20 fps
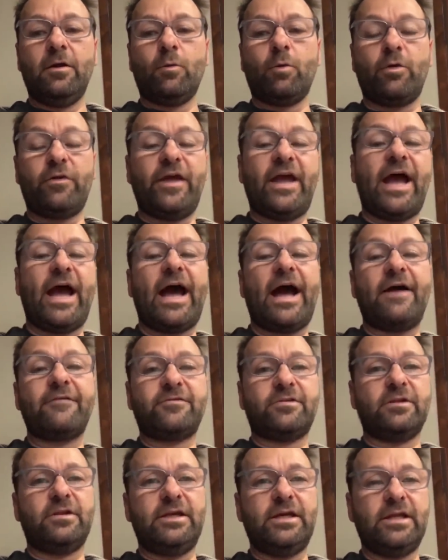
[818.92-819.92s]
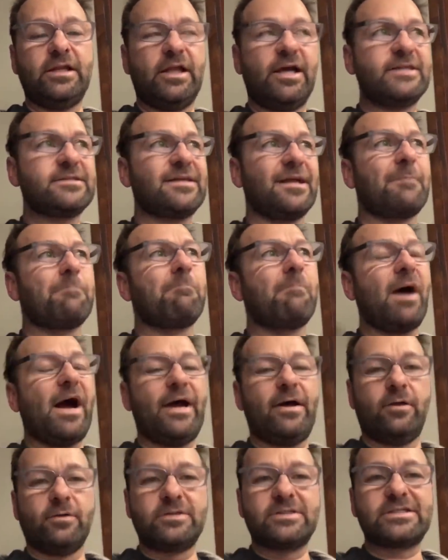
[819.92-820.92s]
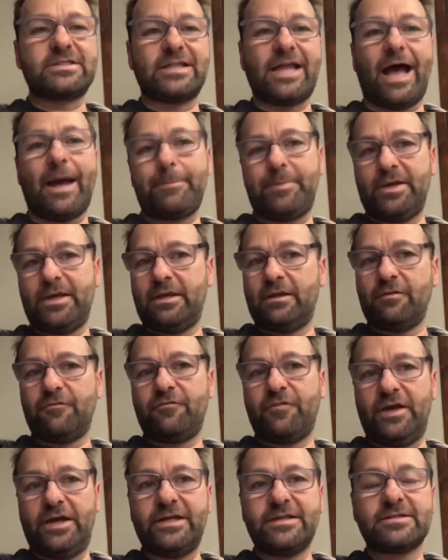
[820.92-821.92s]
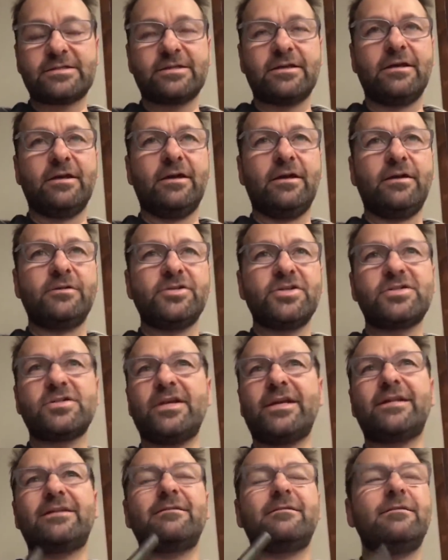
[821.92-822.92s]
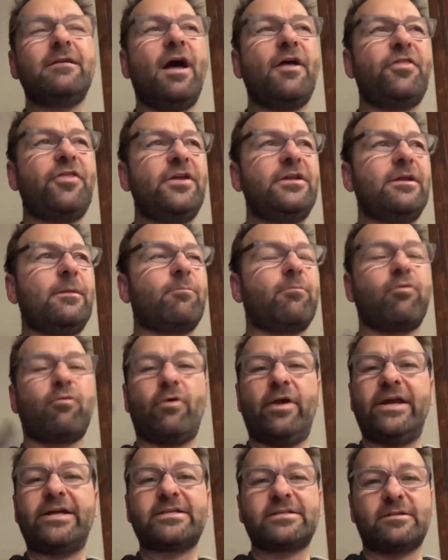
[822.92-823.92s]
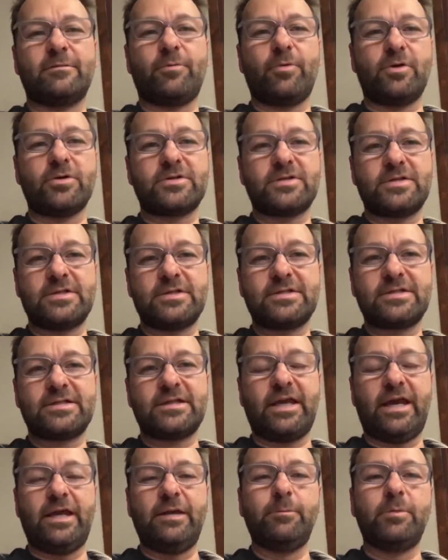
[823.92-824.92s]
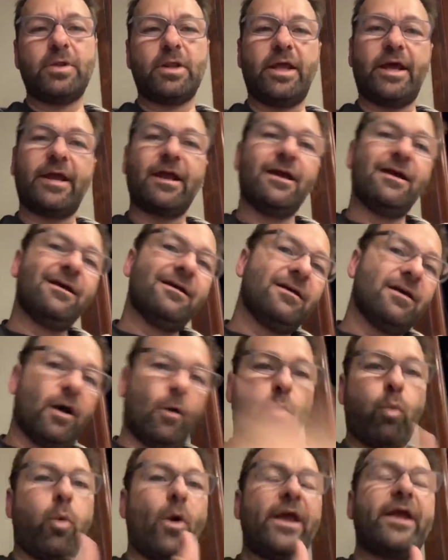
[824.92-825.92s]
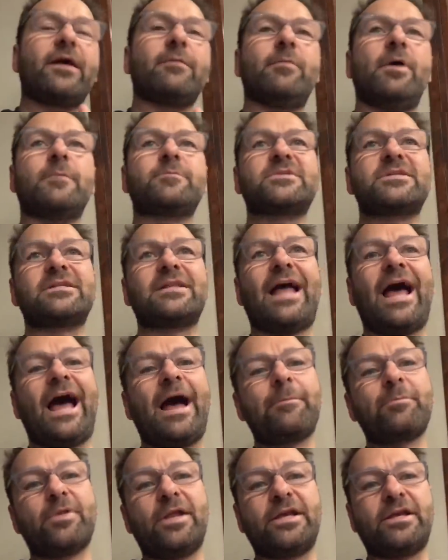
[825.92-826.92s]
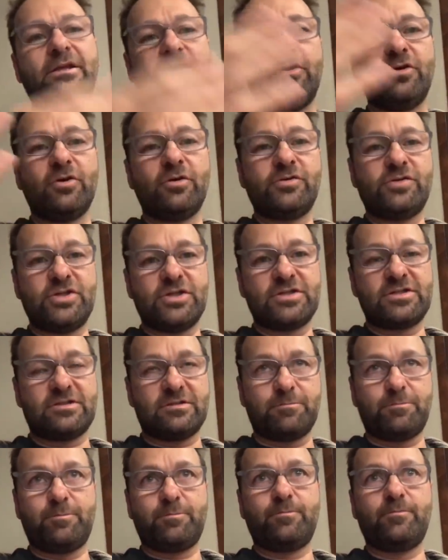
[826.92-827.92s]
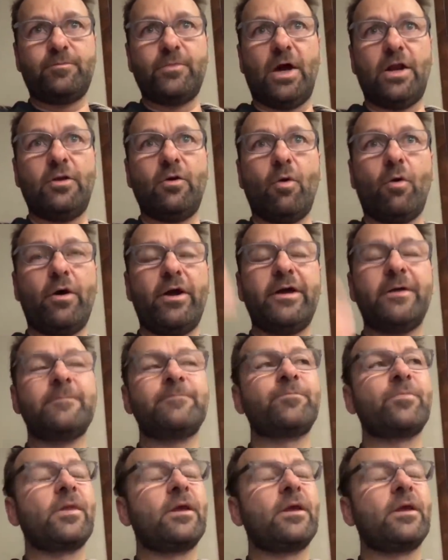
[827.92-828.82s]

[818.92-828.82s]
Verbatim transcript: where they have to legalize like mild slapping in the face, just like nothing that breaks the person's skin, but like a wake them up slap, like you're just annoying.